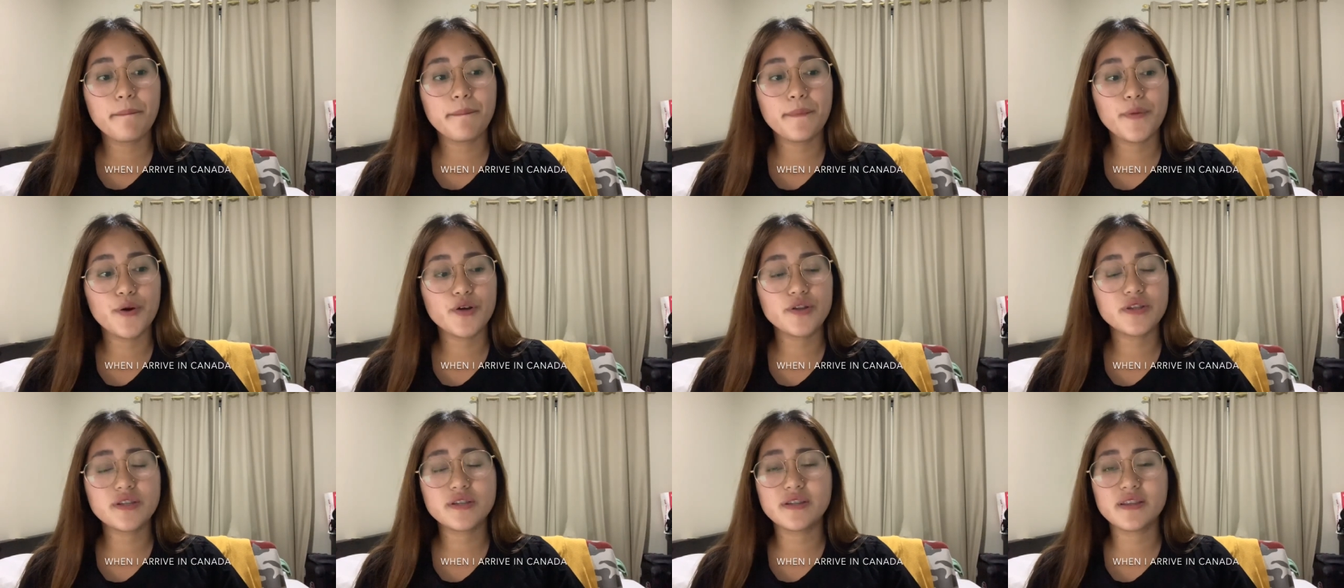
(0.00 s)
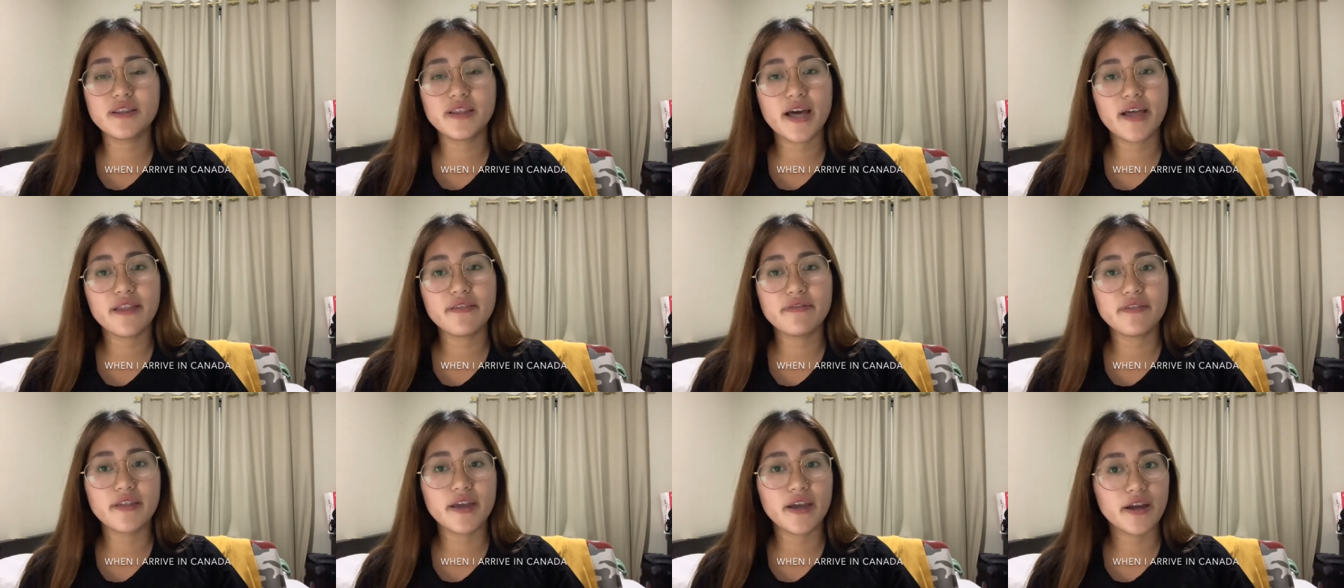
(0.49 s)
put
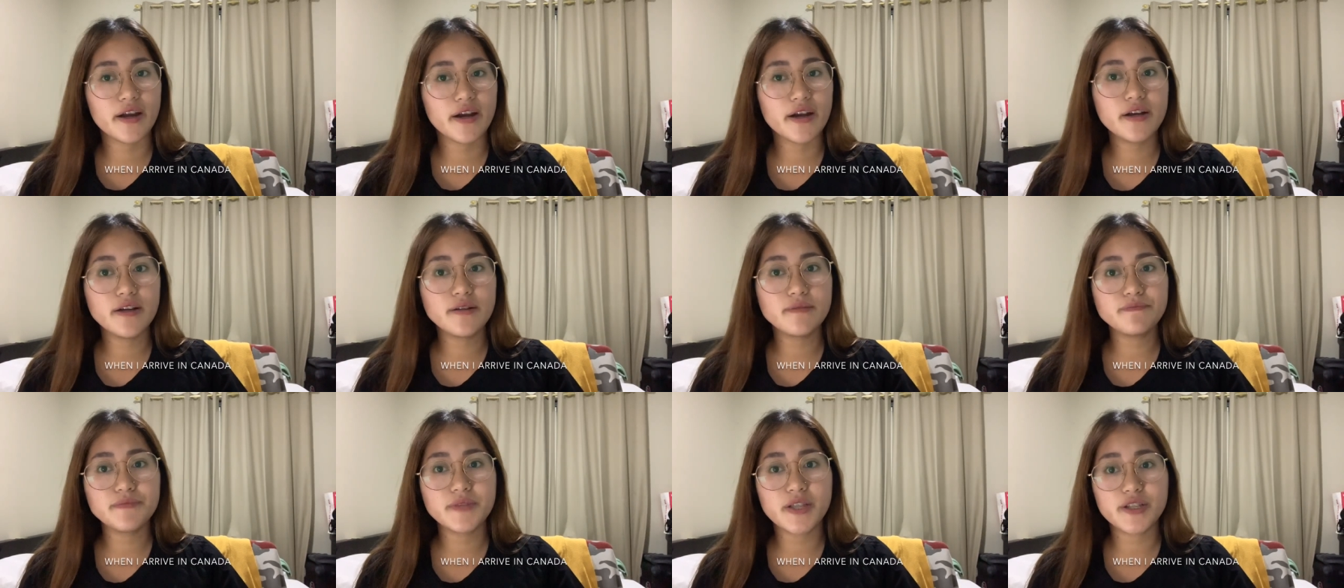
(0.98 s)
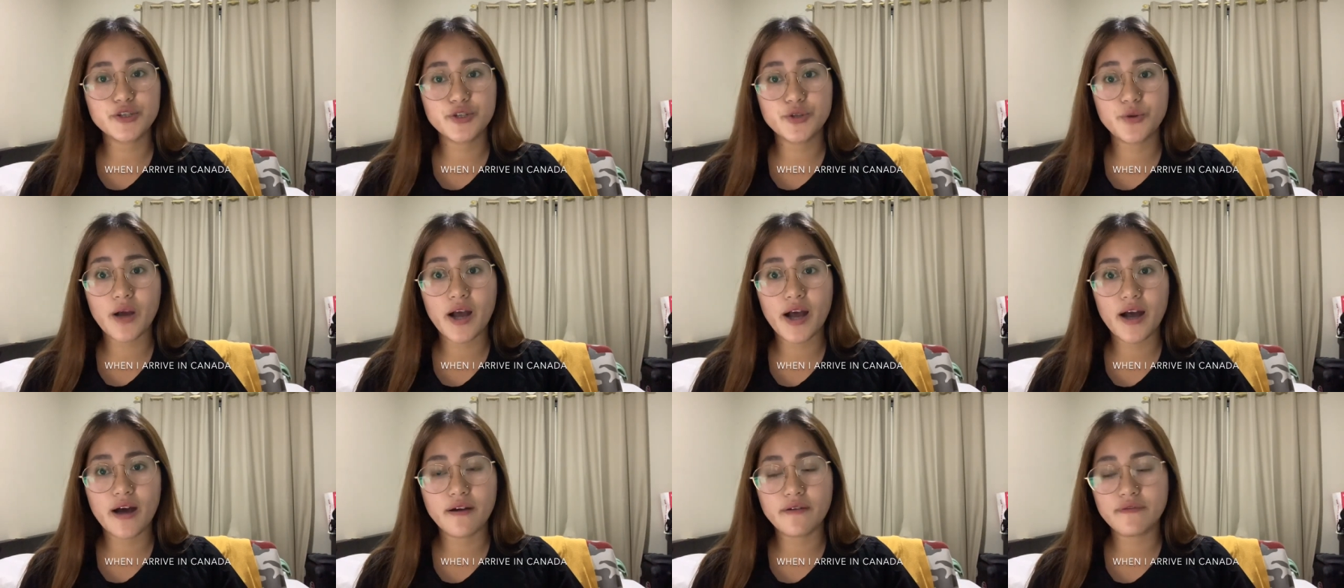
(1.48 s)
that there, that you
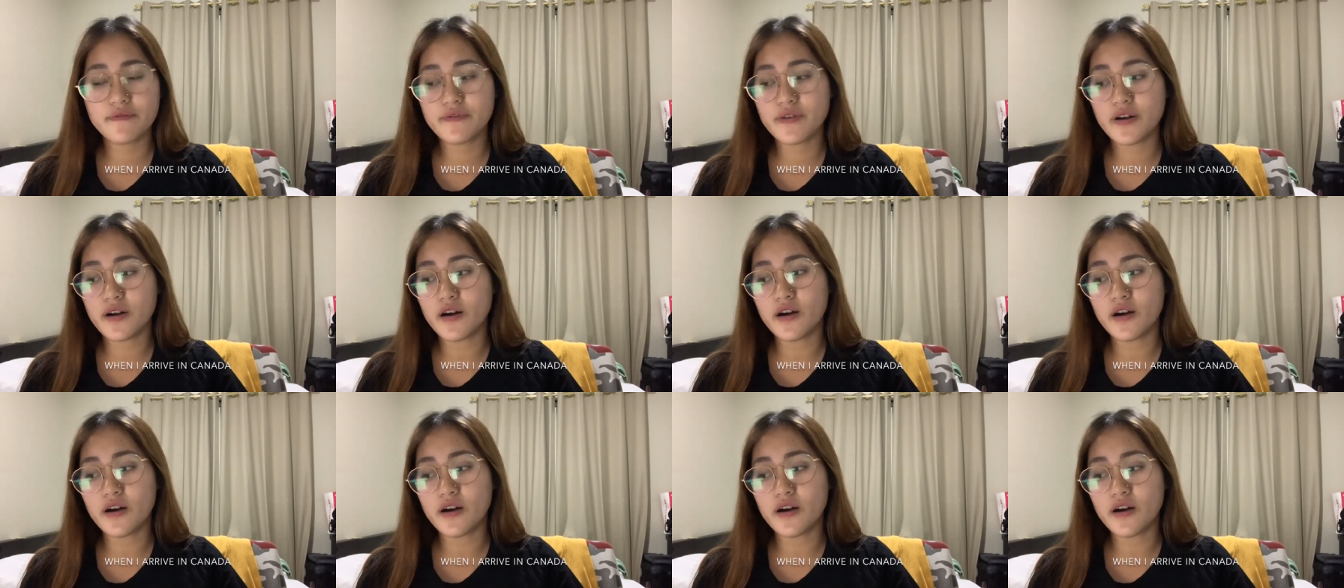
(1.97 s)
have